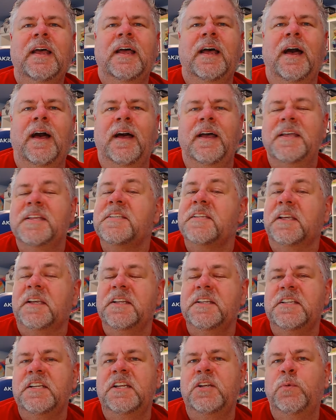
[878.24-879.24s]
Uh, it's a
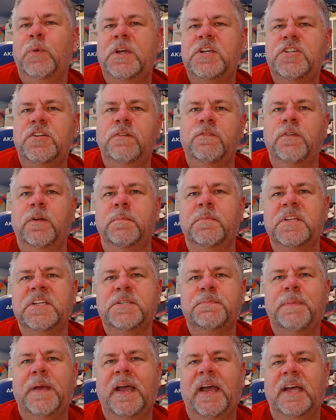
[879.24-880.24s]
continuation from this
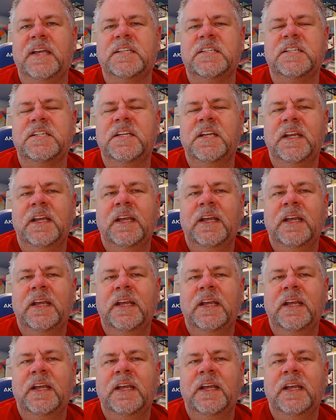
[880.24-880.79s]
past